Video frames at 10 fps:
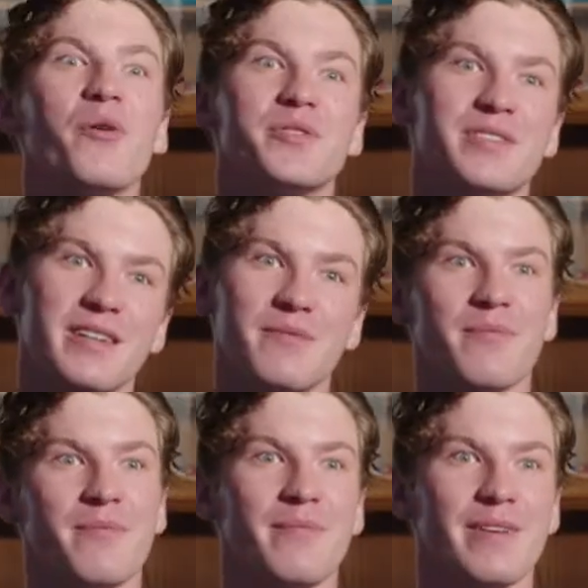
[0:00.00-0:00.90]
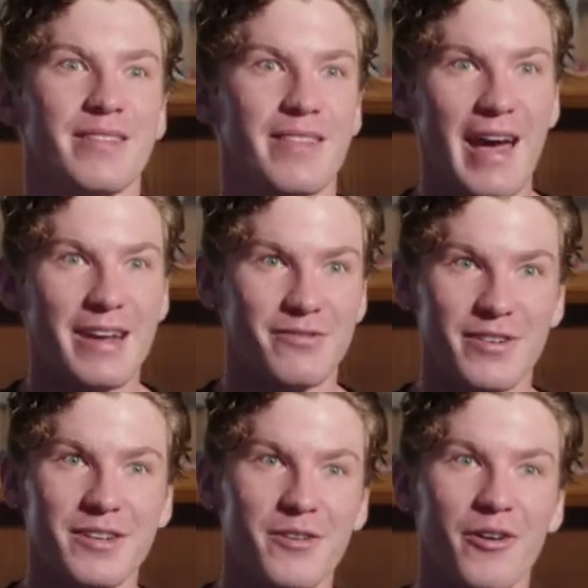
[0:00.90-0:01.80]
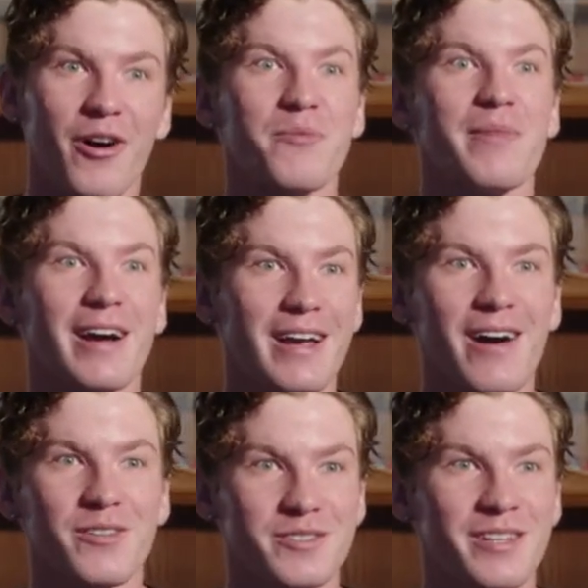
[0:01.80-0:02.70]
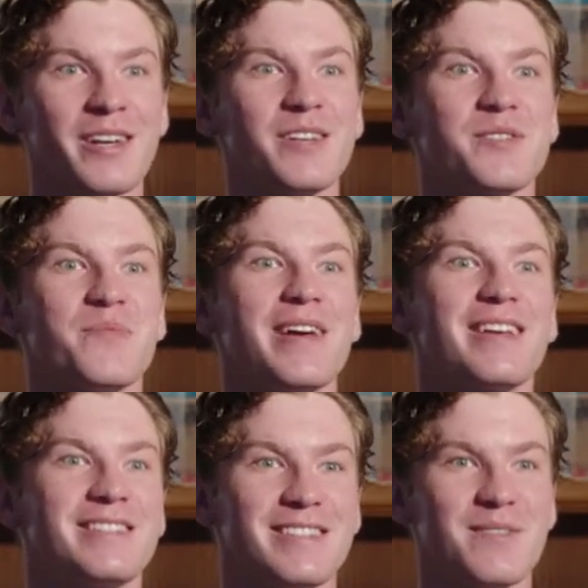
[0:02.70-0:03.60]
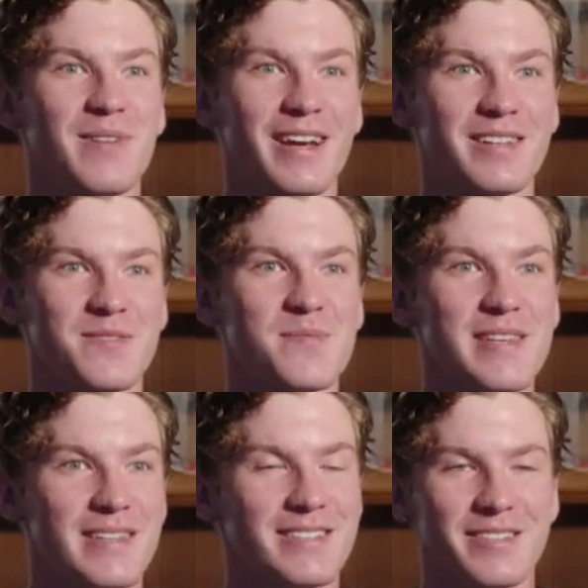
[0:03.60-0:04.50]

Posting that video on my account to make it seem like it's me.